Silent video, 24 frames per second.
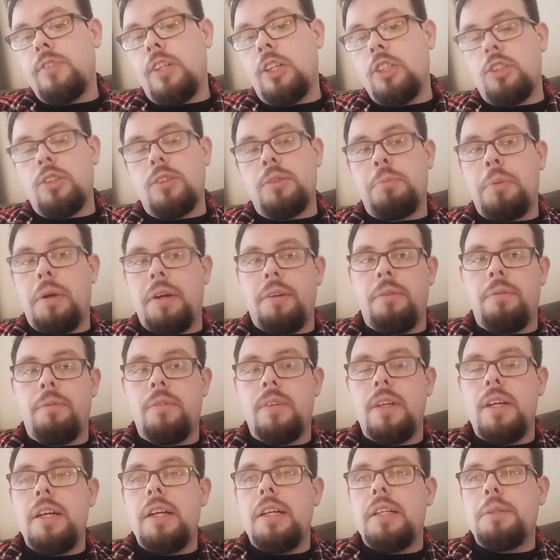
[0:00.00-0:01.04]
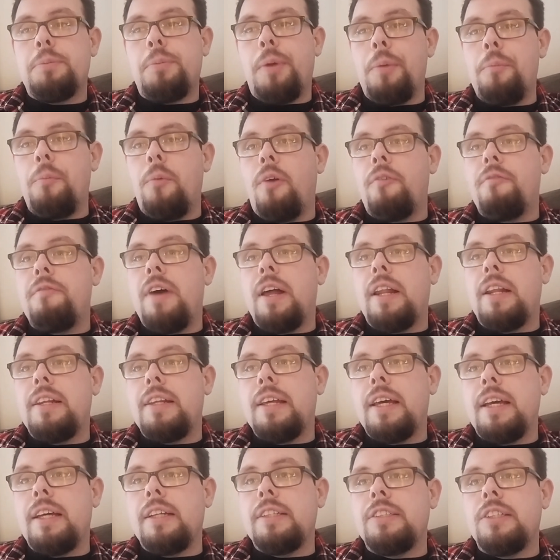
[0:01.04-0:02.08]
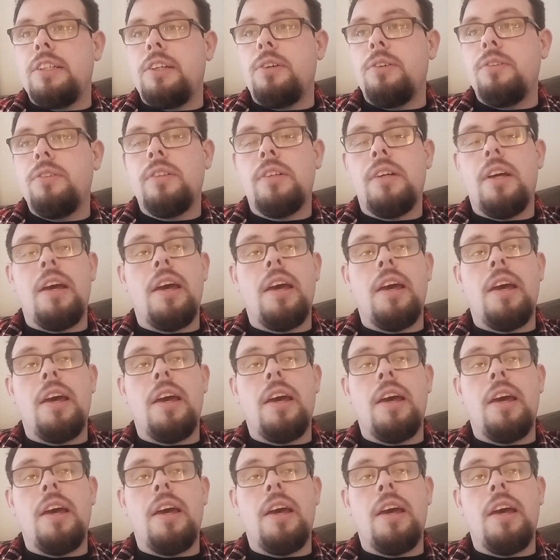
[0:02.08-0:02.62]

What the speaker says: Also spread more Valentine's, you know.